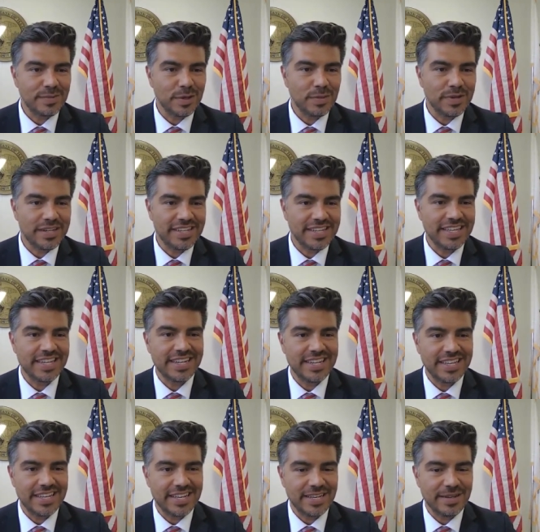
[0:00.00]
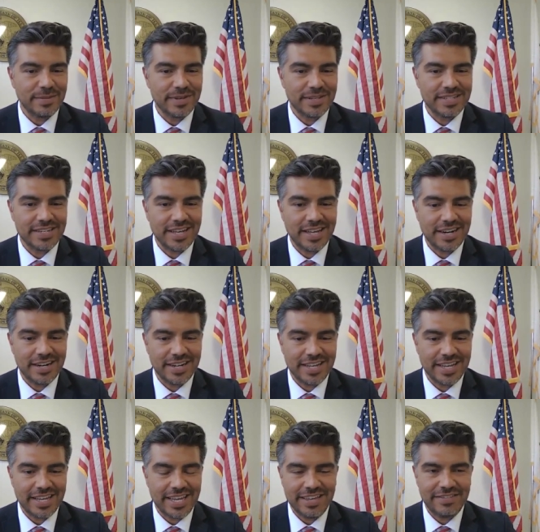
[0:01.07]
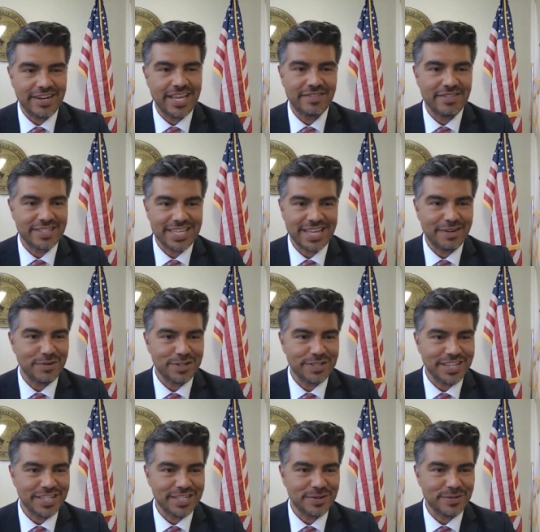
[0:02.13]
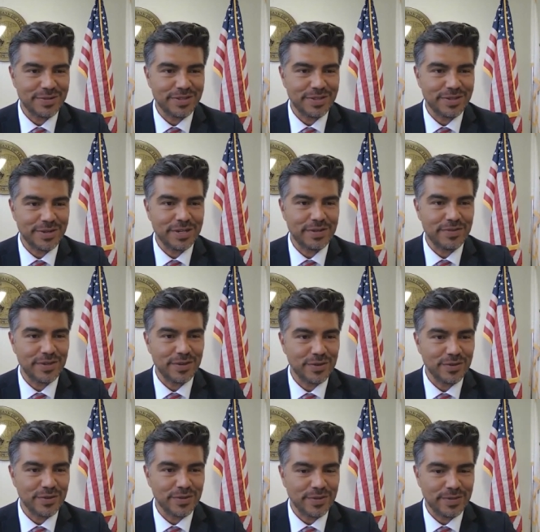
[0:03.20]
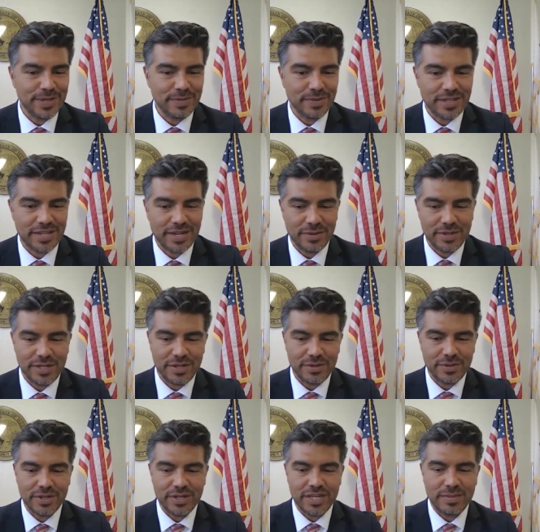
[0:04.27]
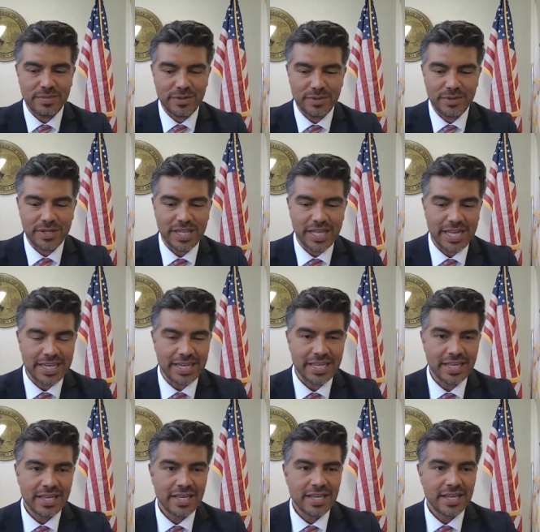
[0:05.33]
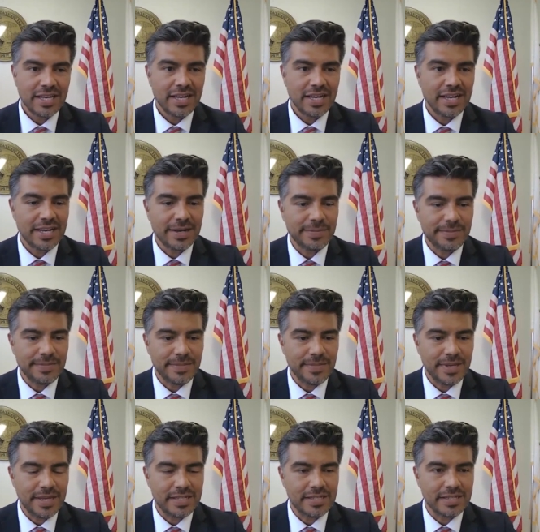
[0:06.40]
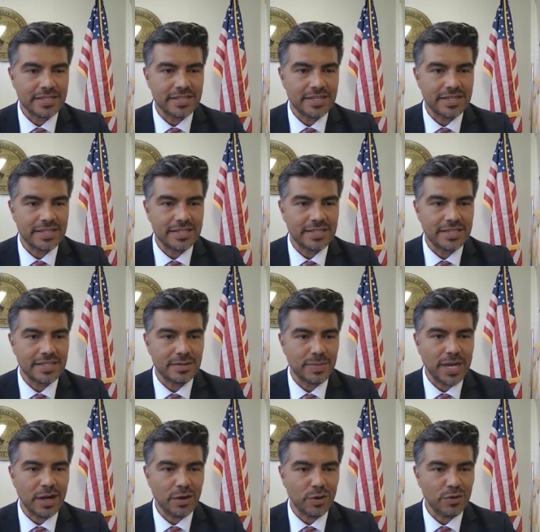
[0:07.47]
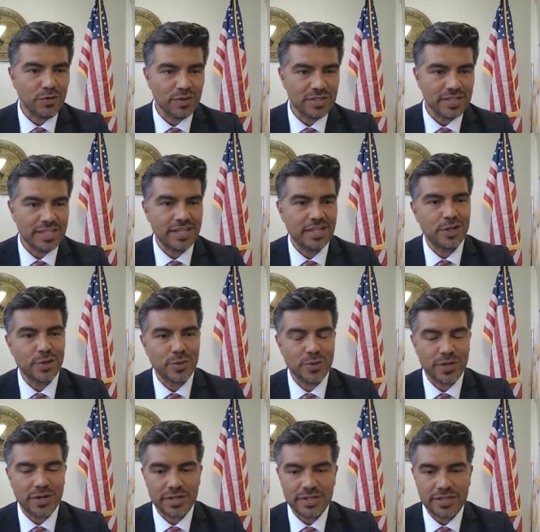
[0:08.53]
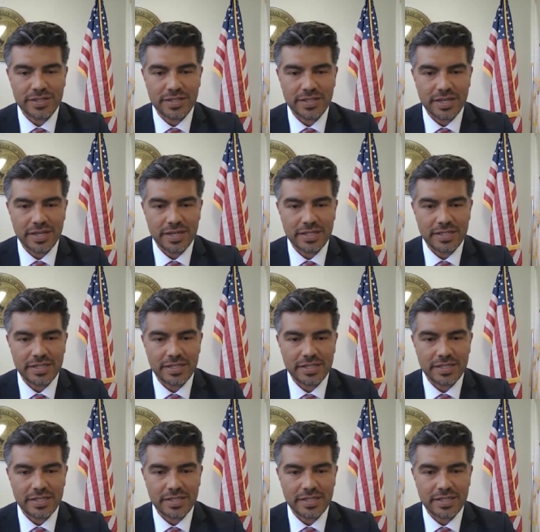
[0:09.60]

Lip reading: moment in. It's an honor to even have this conversation with three people that I really do look up to a lot. It just is powerful to hear words,